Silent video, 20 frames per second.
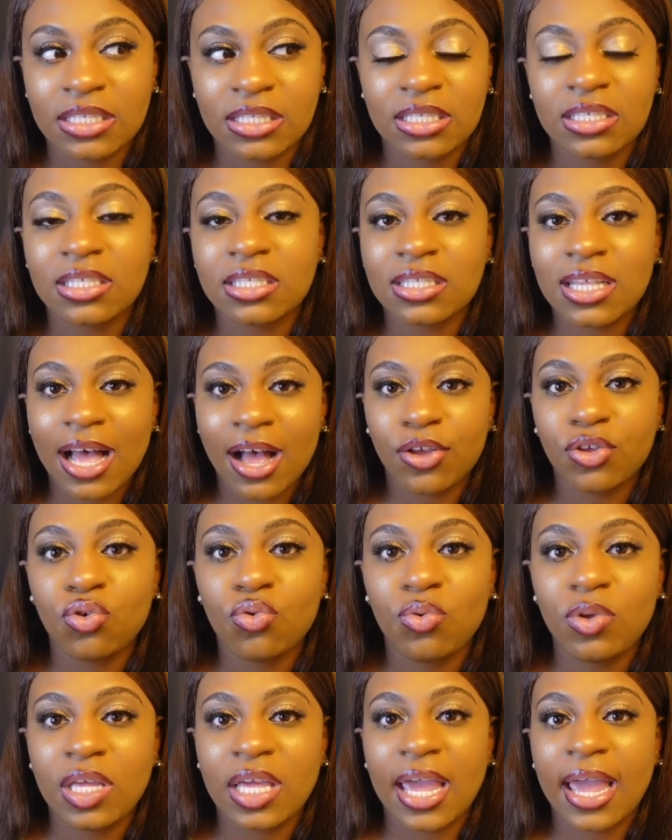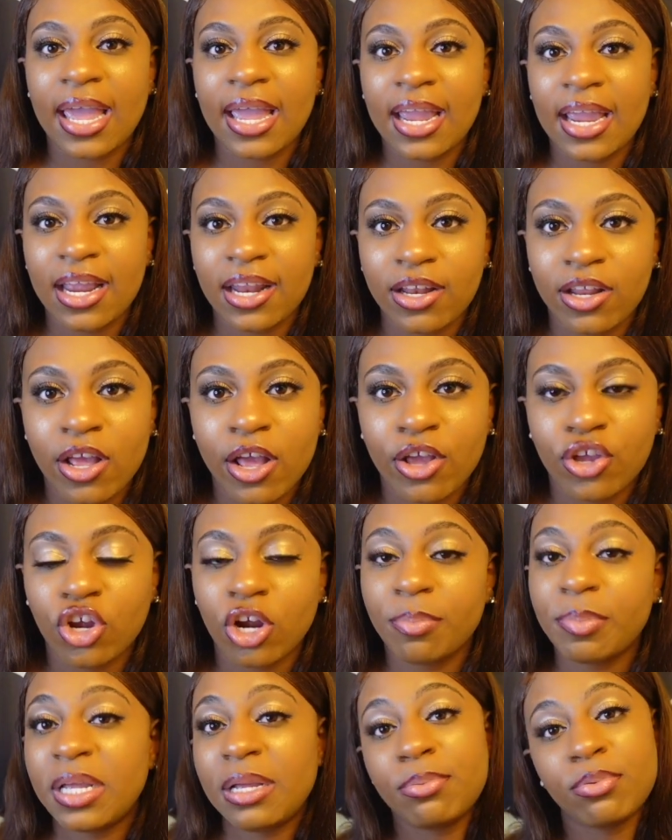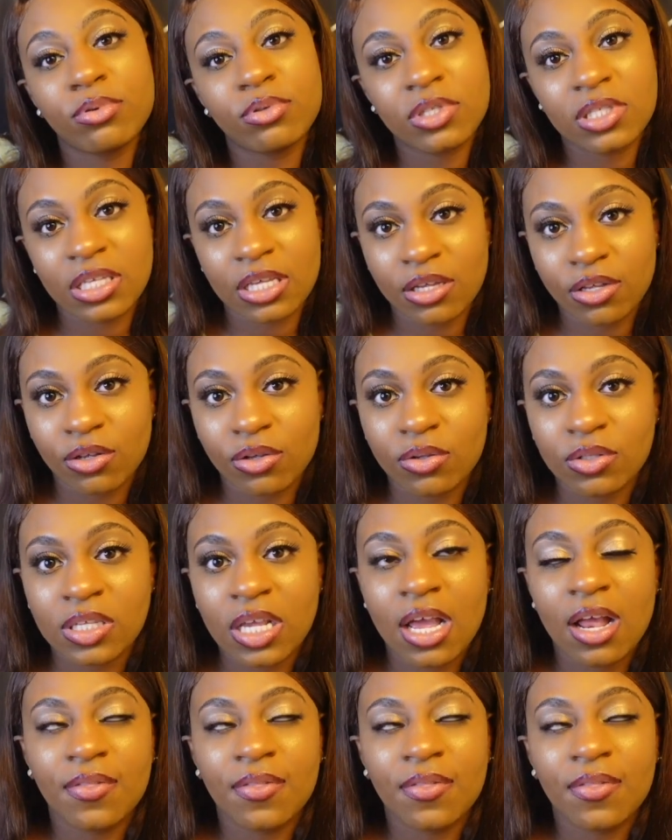This is how you gain your people skills.